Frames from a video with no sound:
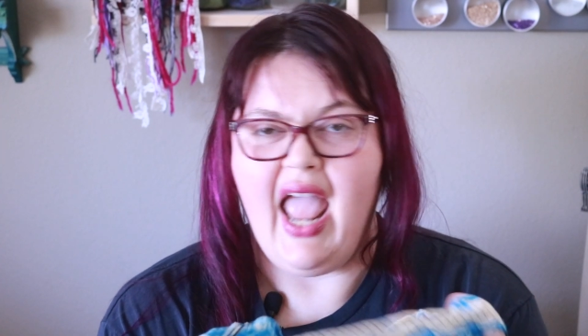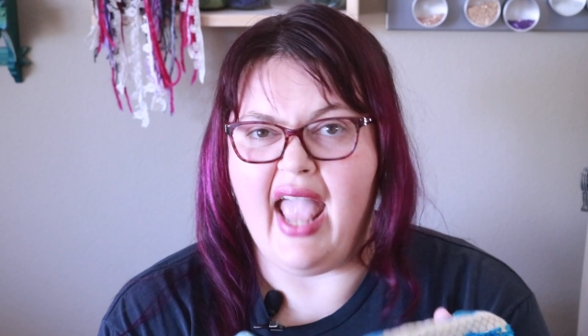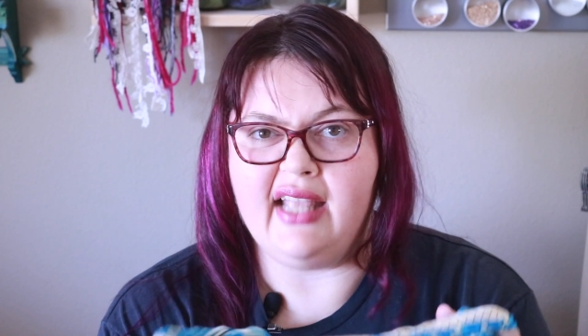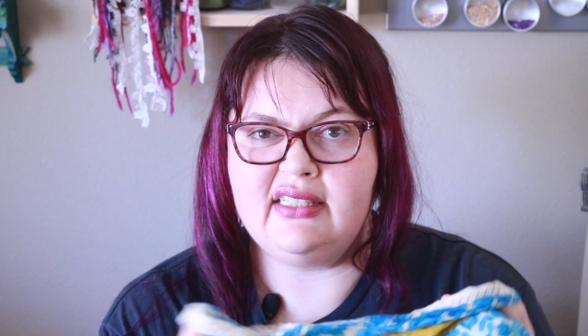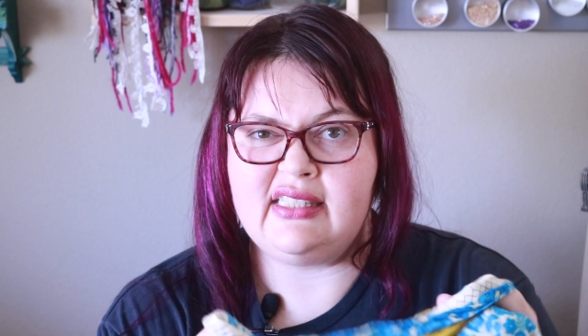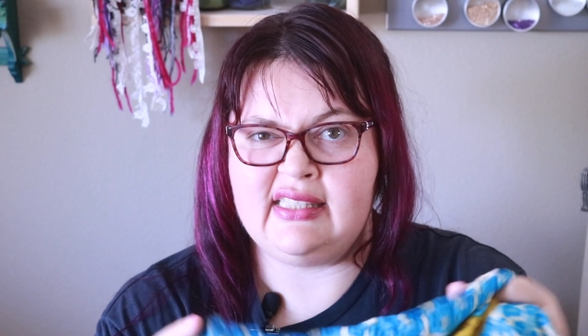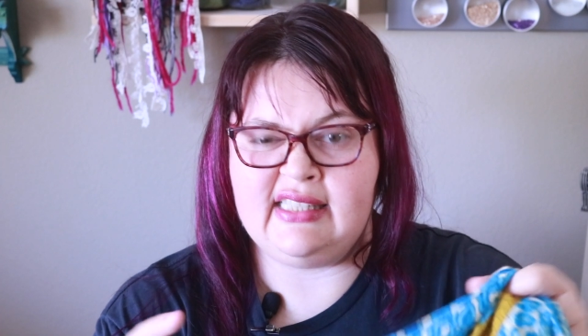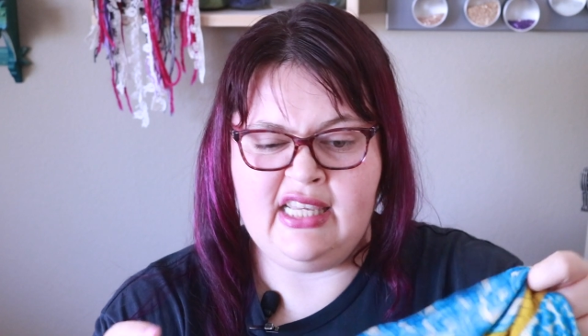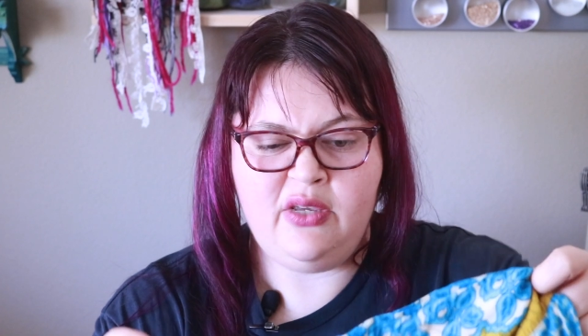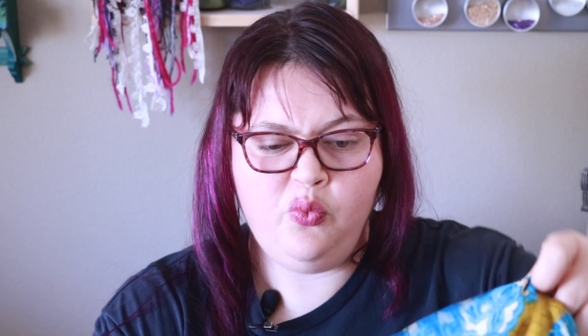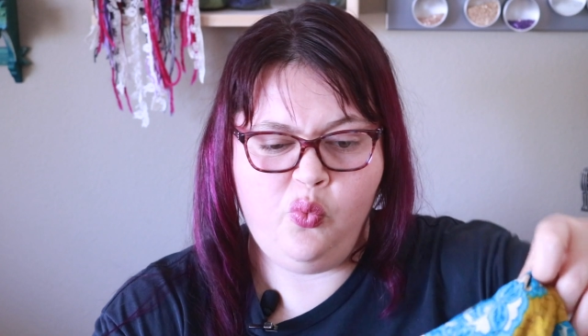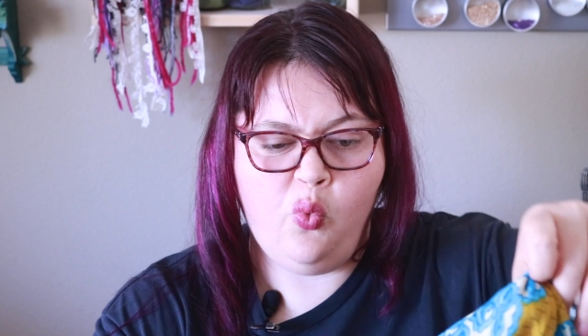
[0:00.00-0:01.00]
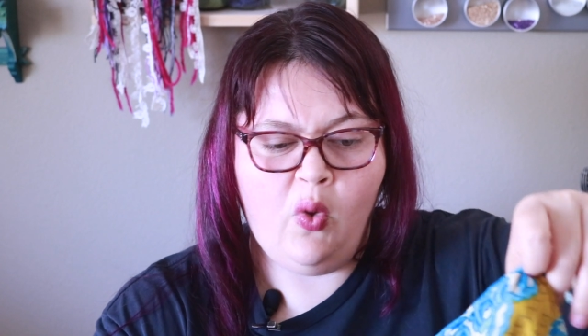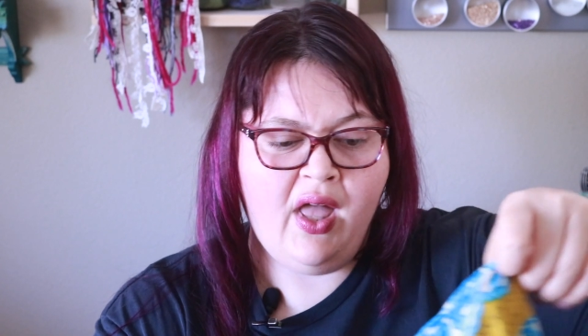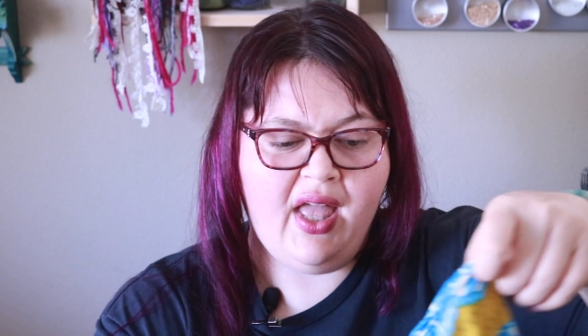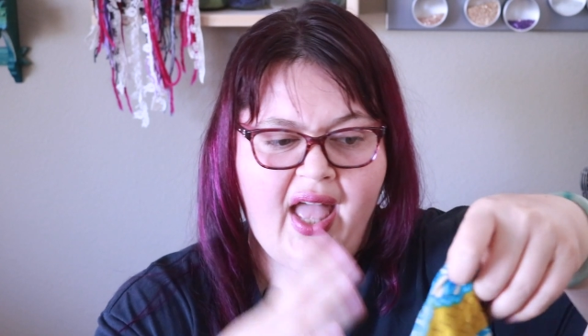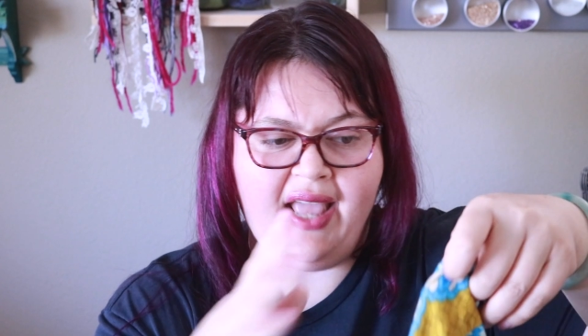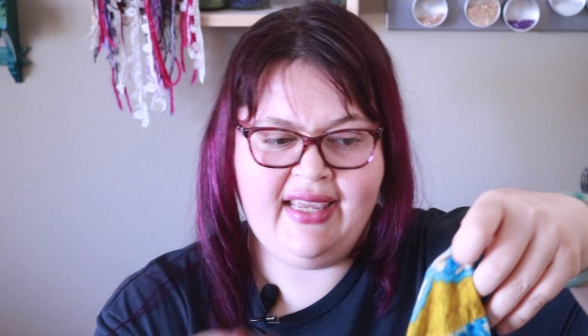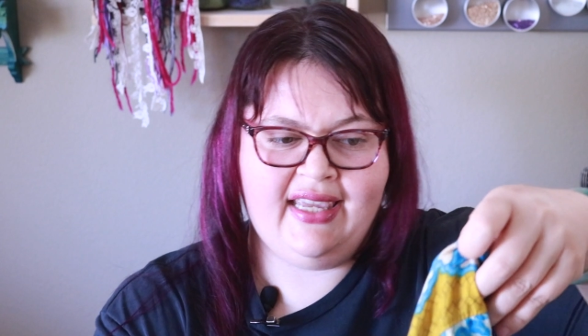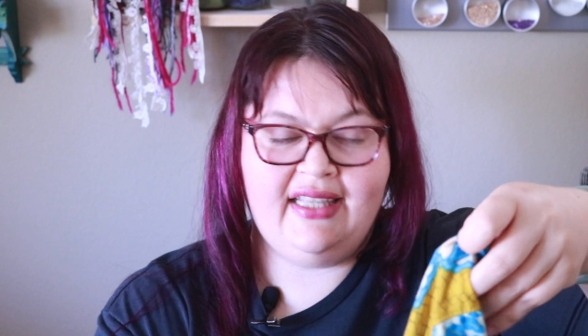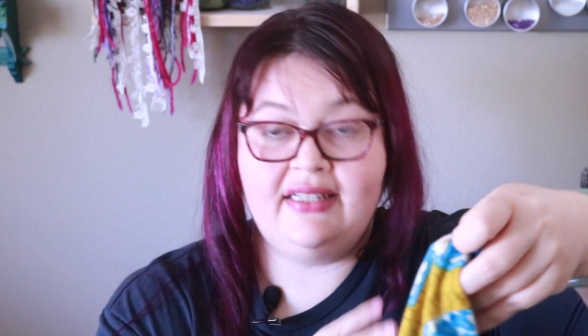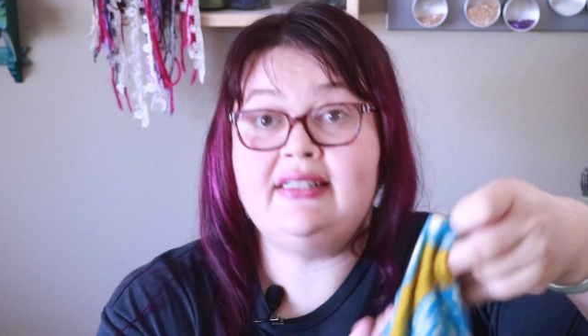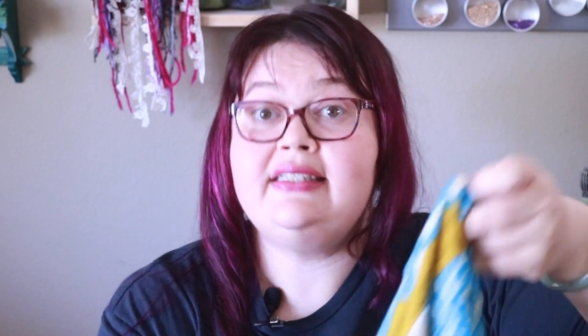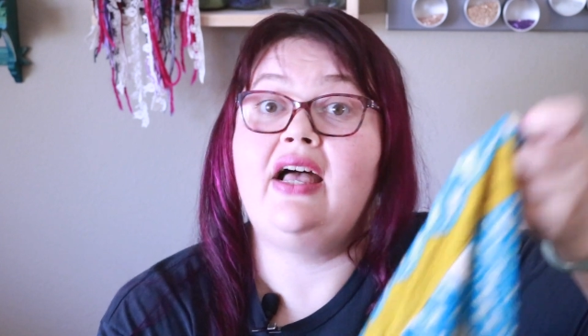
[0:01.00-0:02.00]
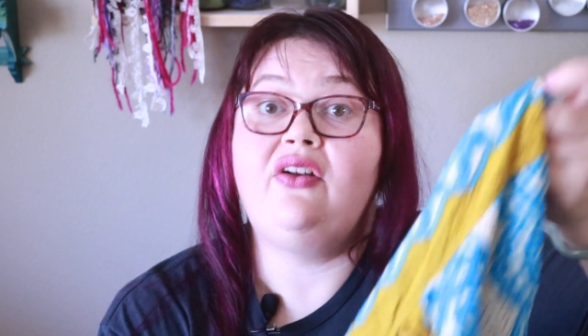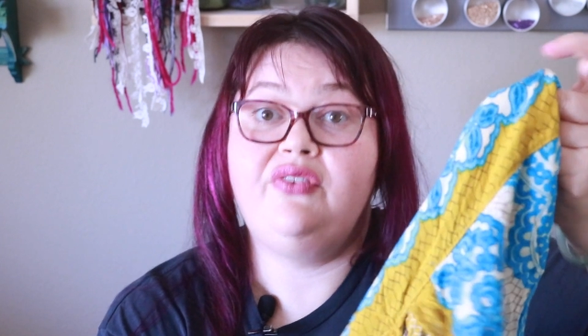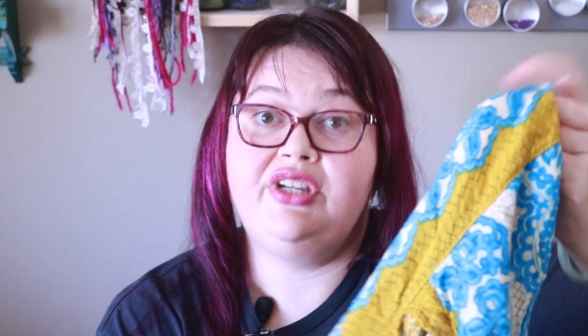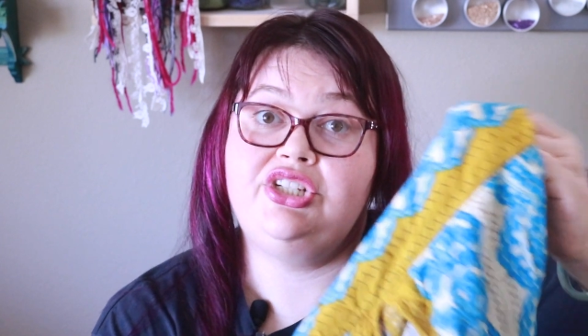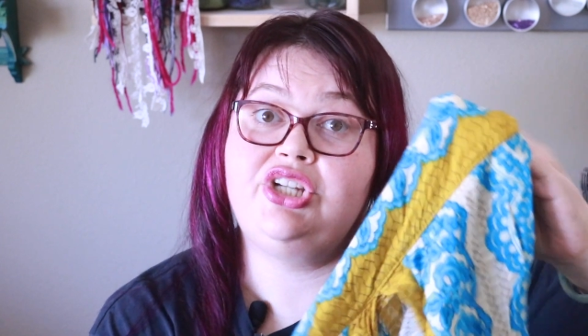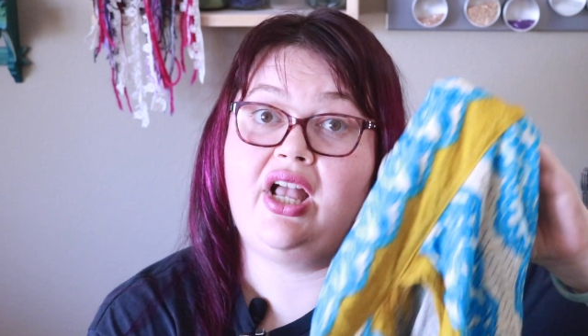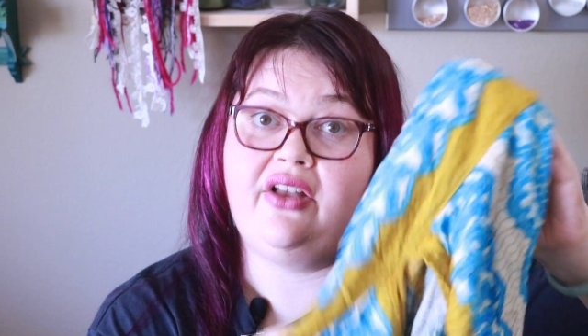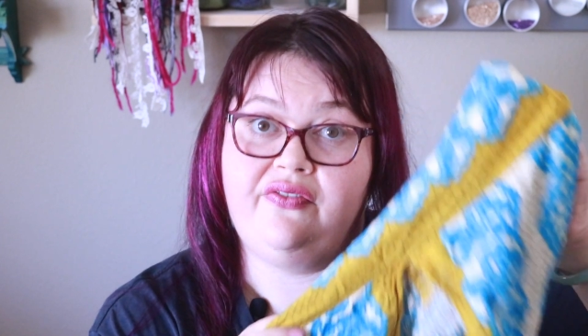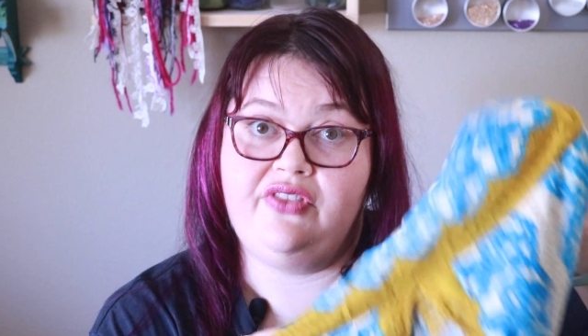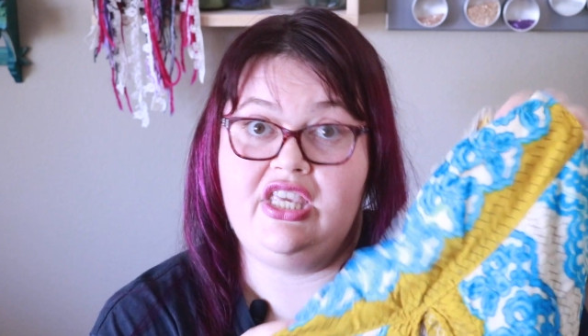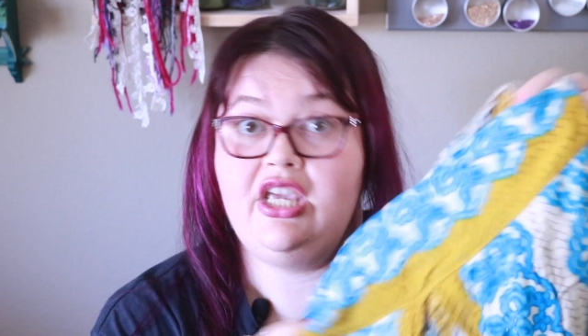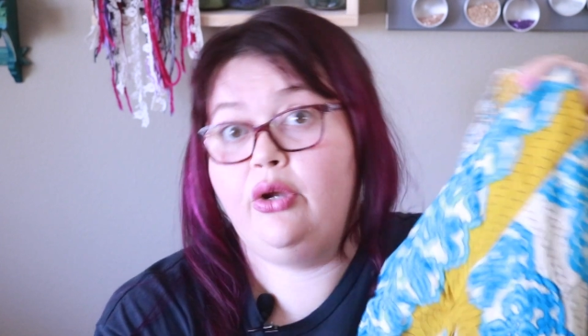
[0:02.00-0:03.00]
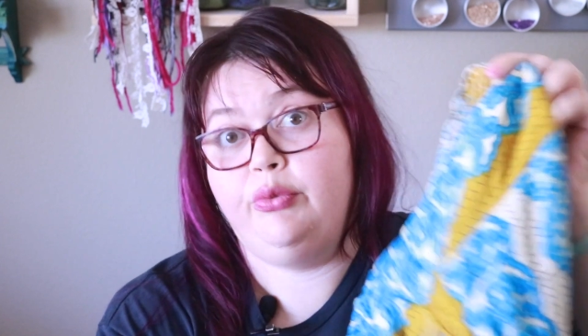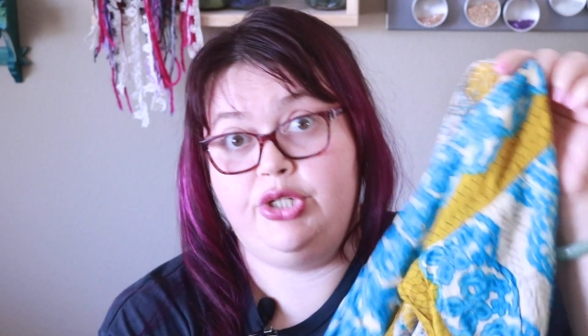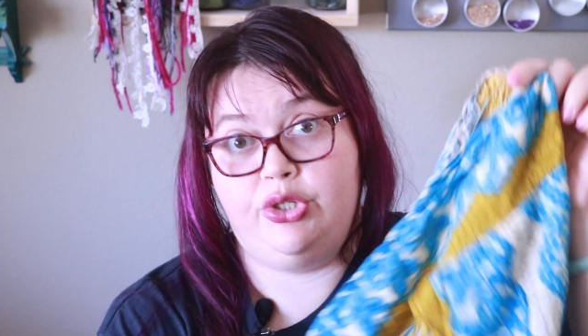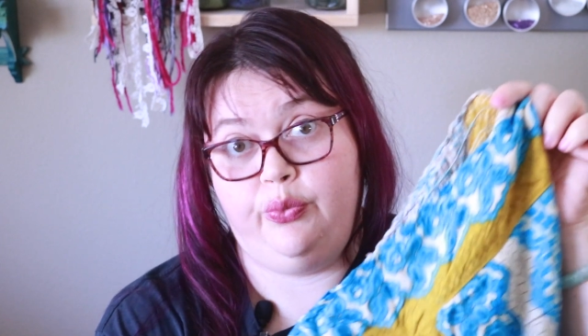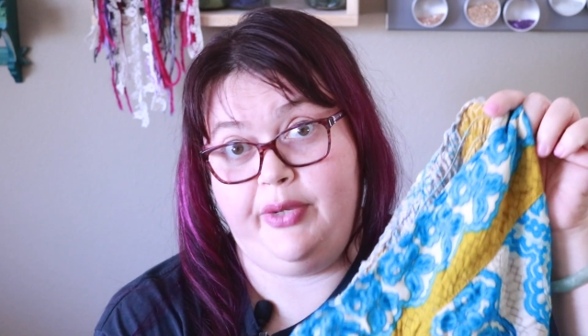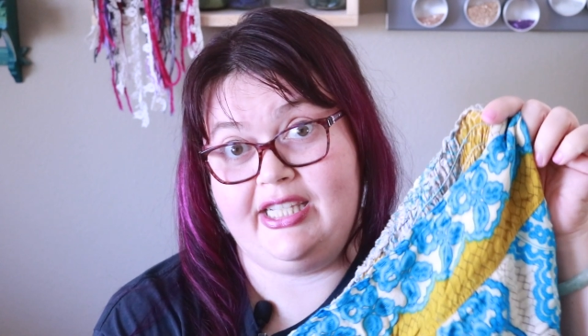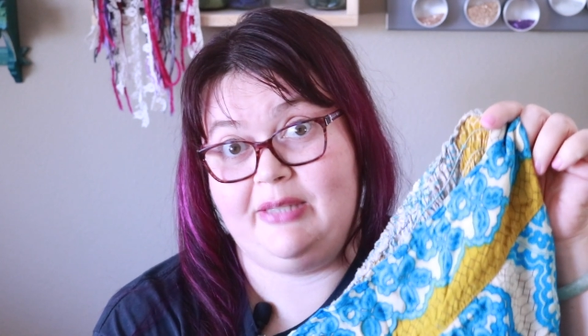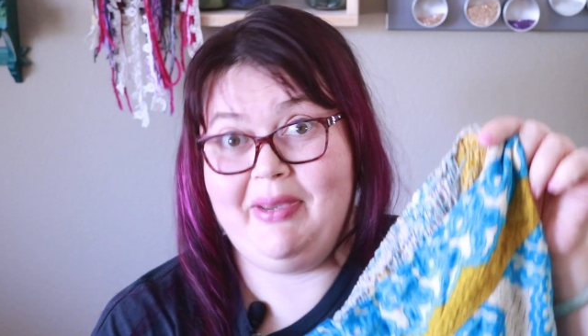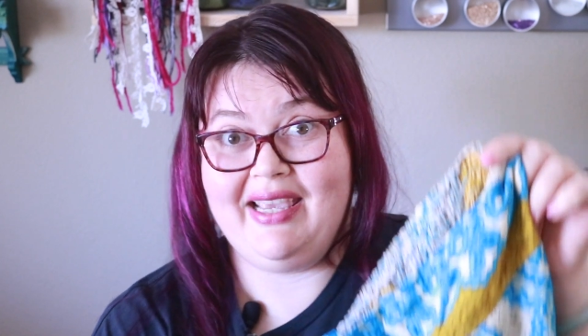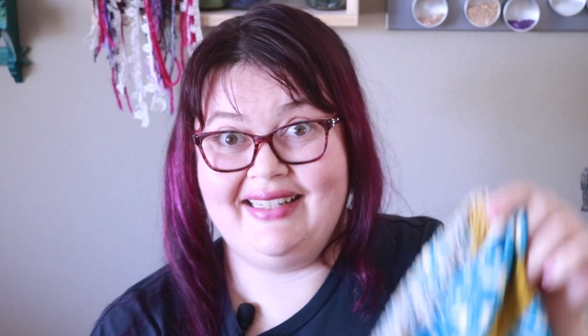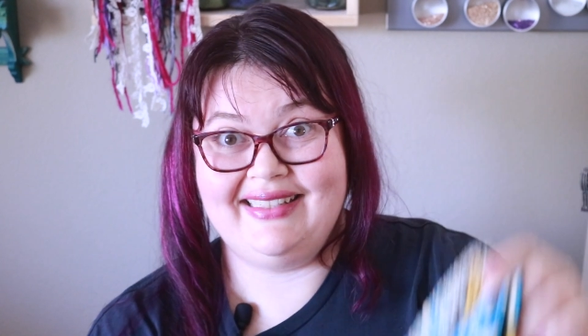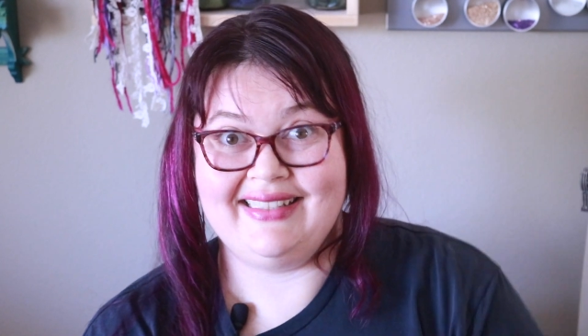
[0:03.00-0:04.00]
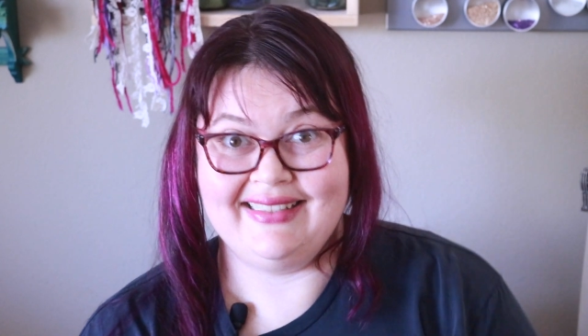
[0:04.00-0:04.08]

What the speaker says: and see what I can salvage of the original waistband.